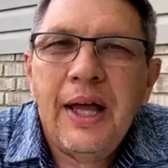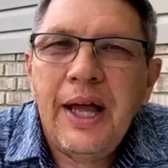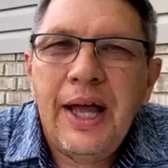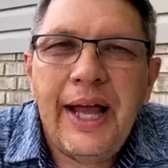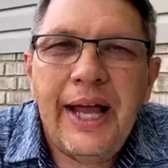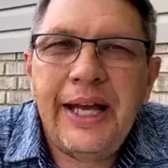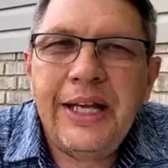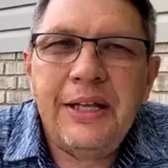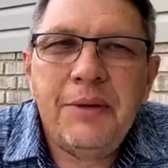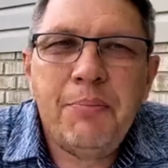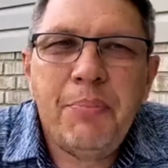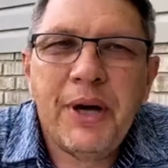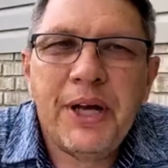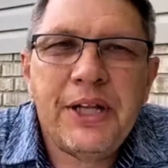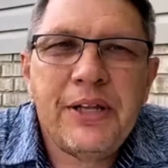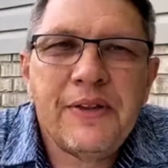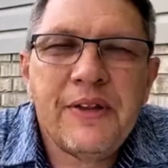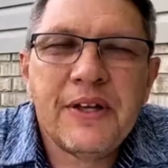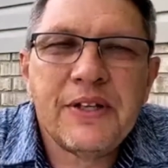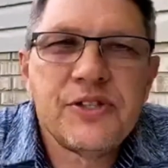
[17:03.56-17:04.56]

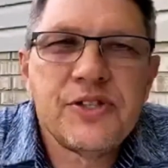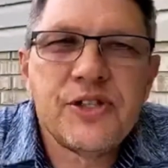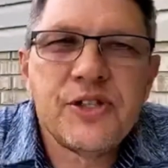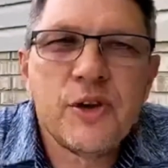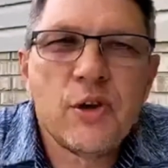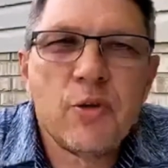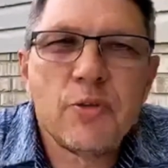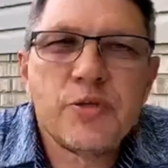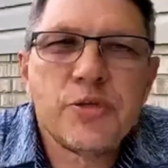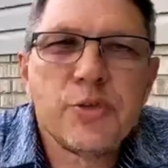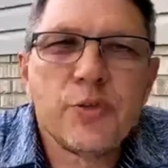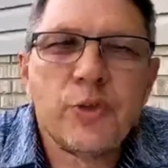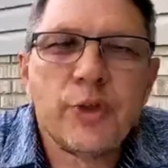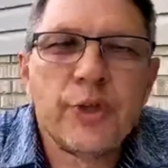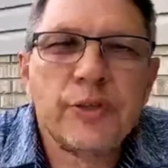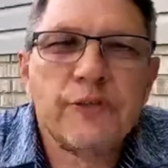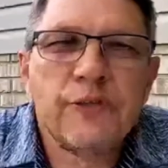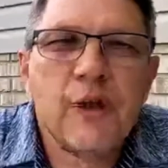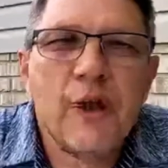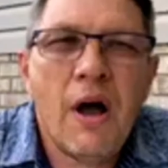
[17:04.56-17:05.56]
that sows the
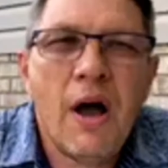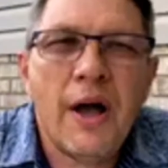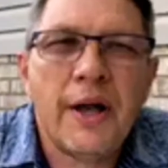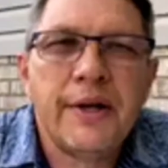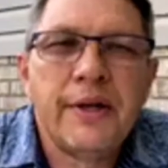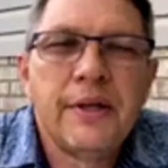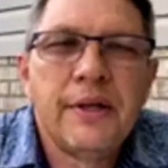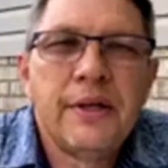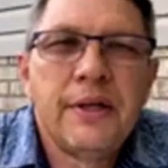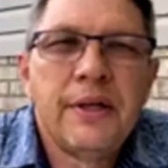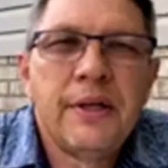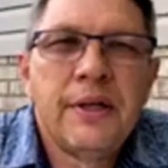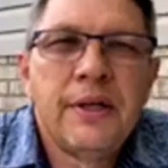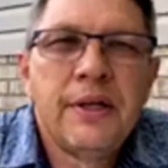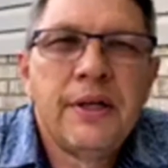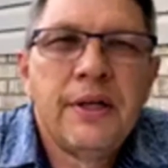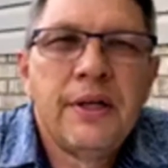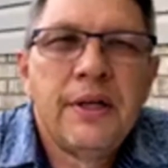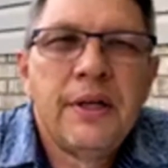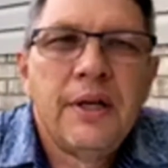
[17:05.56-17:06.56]
word of God.
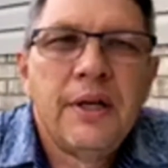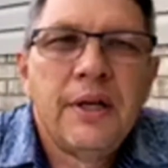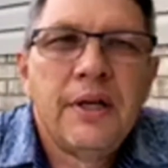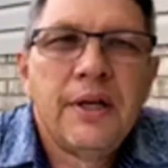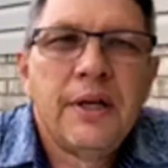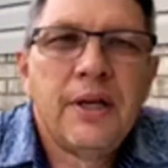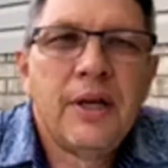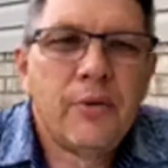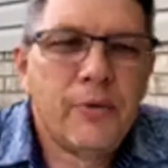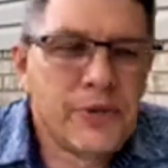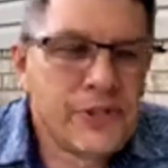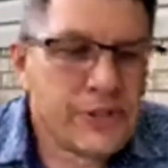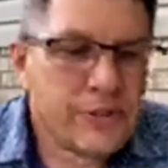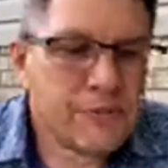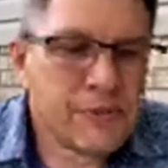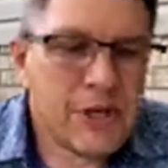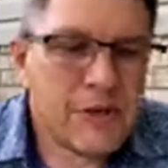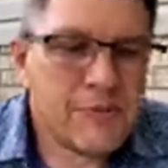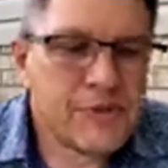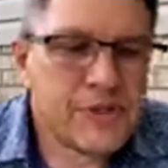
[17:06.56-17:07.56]
Now, we
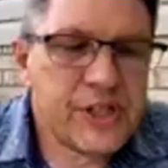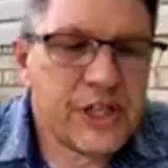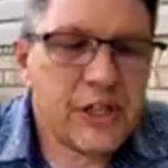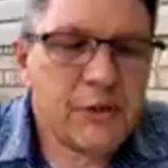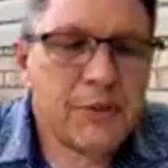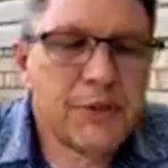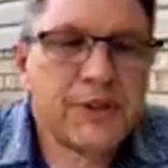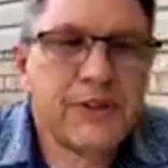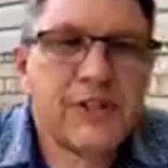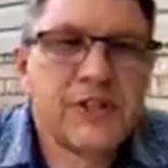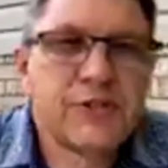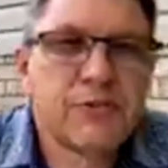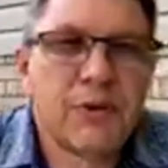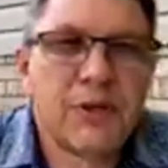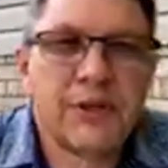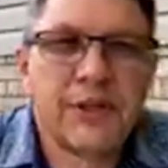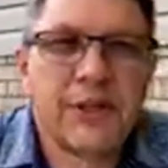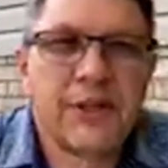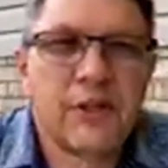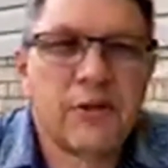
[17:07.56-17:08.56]
sometimes think about this,
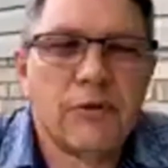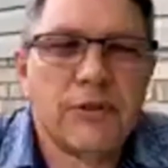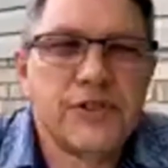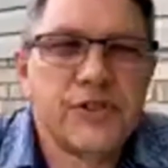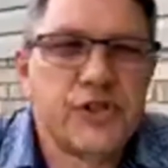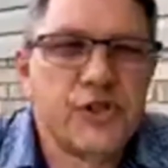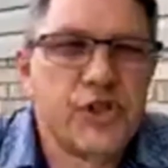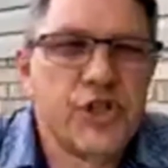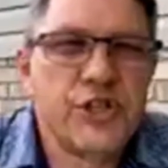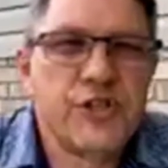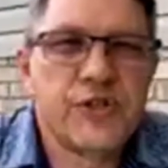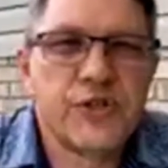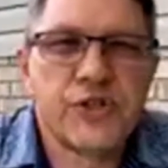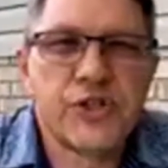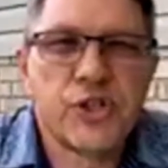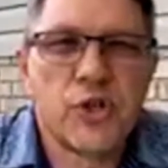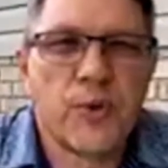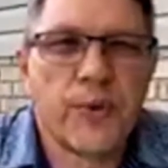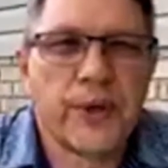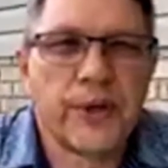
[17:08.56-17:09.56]
well, you know, it's Jesus
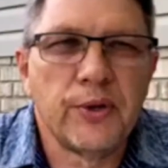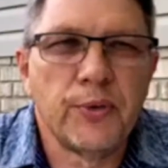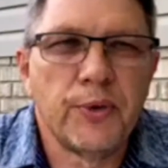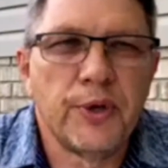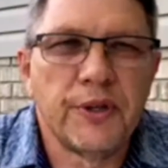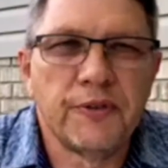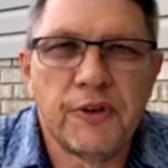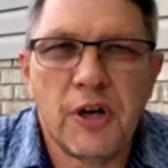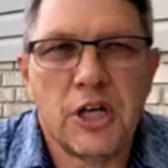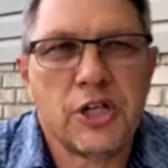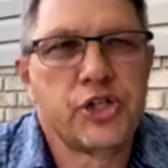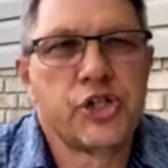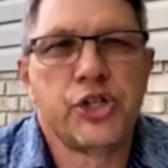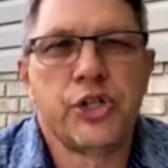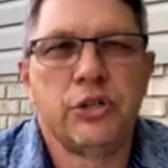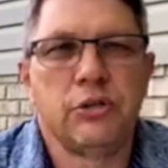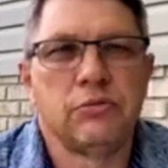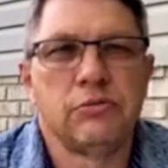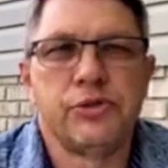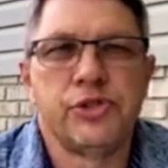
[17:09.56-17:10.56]
sowing the word of God.
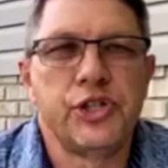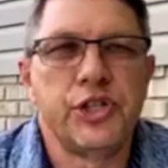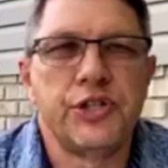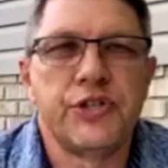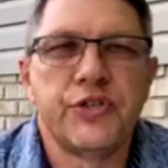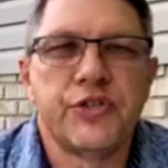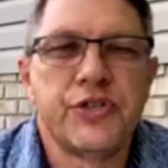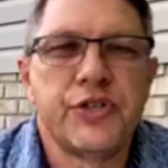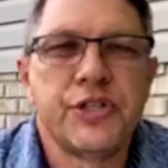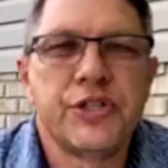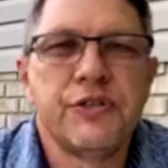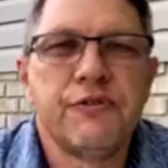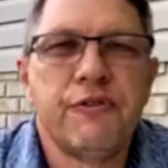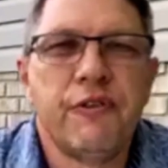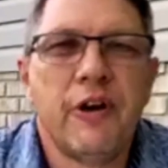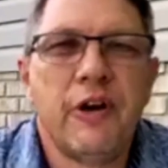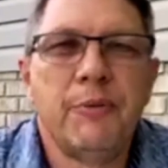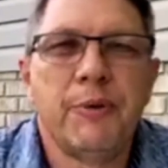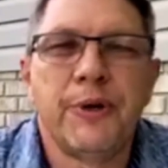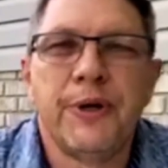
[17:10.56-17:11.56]
Sure, Jesus is a
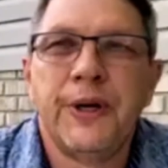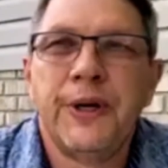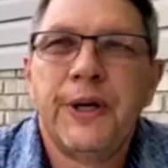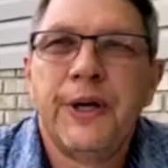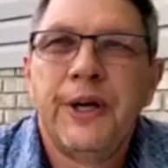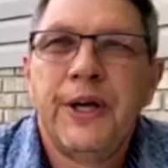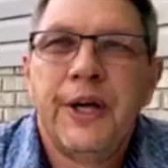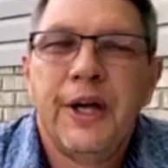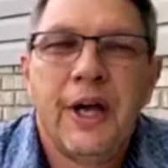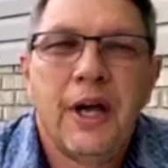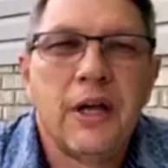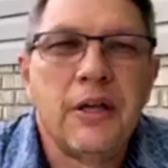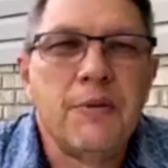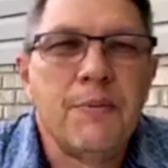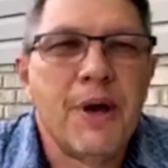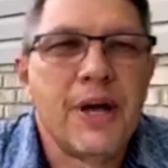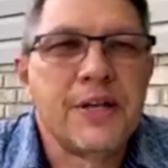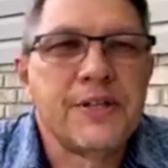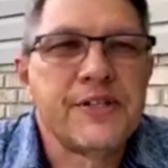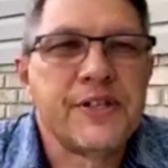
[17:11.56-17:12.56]
farmer. You
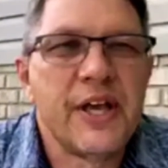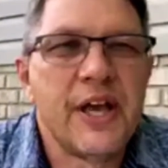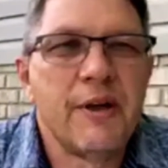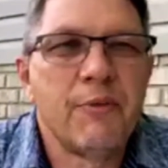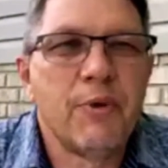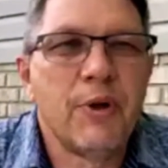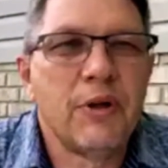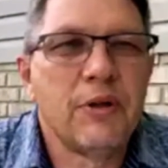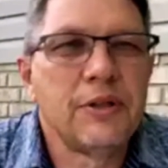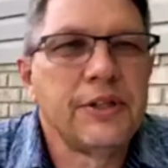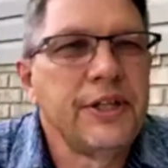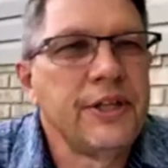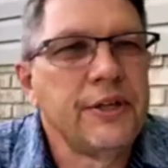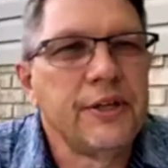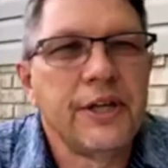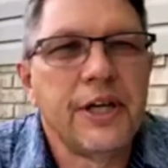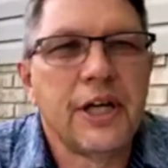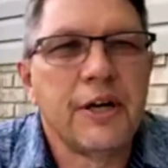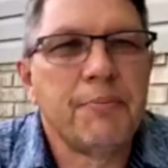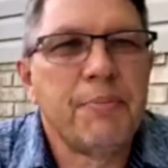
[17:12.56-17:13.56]
might say, well, you know,
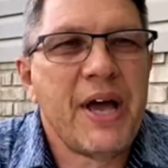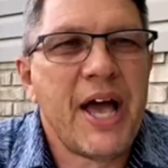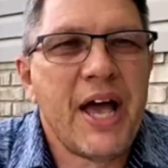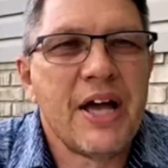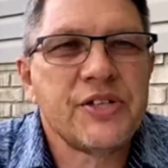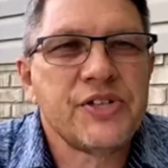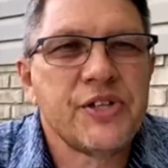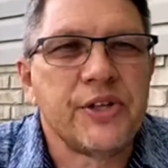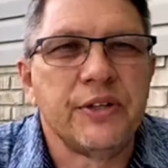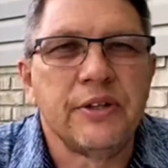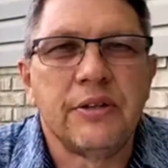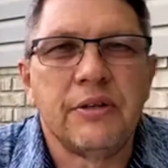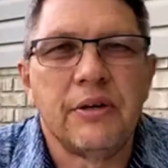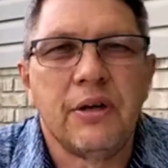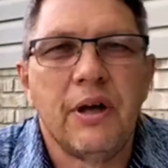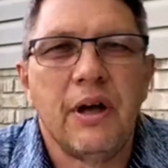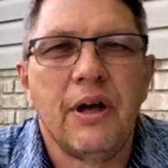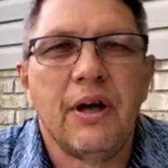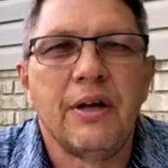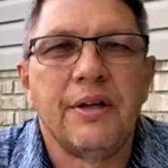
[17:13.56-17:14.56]
you got a pastor
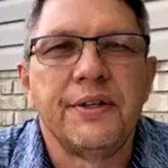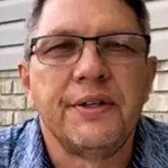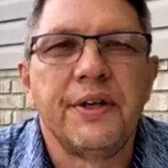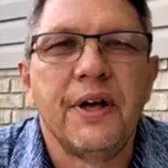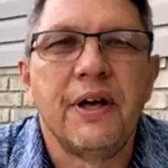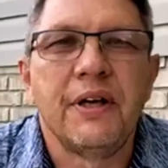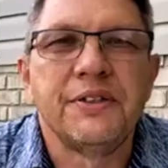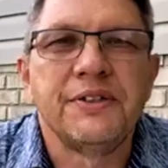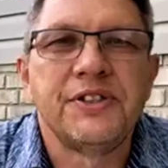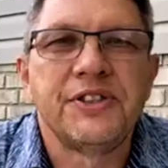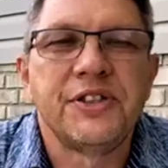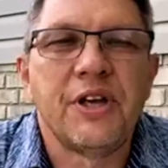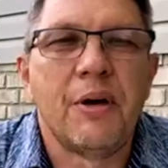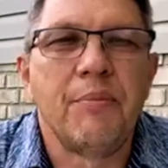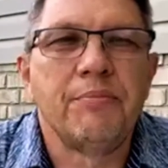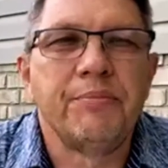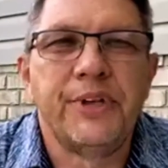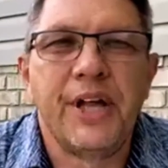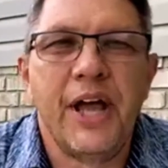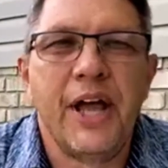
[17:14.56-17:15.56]
on
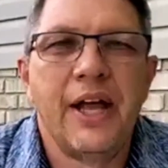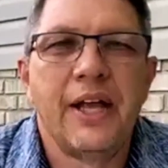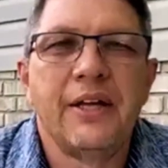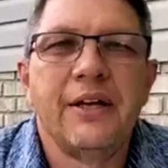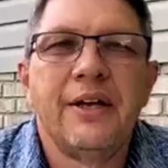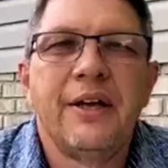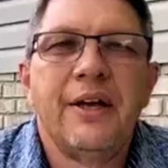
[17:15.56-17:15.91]
some day,